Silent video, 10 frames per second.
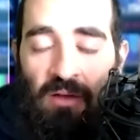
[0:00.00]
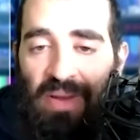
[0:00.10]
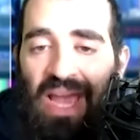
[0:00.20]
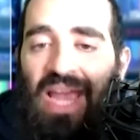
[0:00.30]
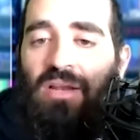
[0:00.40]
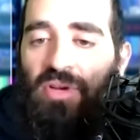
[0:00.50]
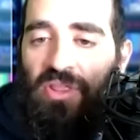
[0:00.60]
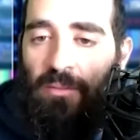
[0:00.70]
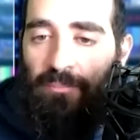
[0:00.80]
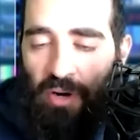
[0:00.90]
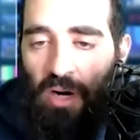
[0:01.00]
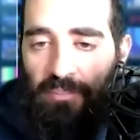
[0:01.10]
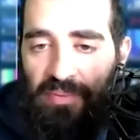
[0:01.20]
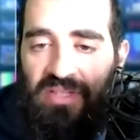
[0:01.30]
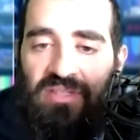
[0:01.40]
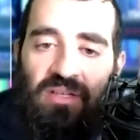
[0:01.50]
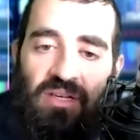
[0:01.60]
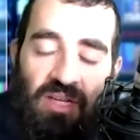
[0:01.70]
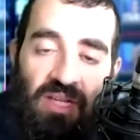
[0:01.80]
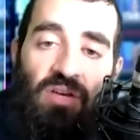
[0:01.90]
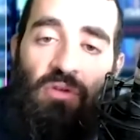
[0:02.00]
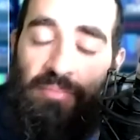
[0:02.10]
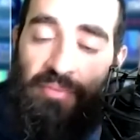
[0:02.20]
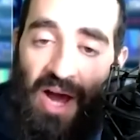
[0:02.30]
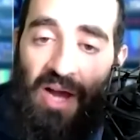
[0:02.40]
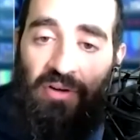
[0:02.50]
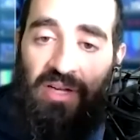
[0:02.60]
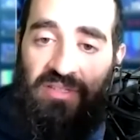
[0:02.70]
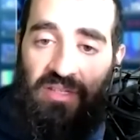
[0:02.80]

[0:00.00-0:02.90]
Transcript: Pain with a purpose can equal progress in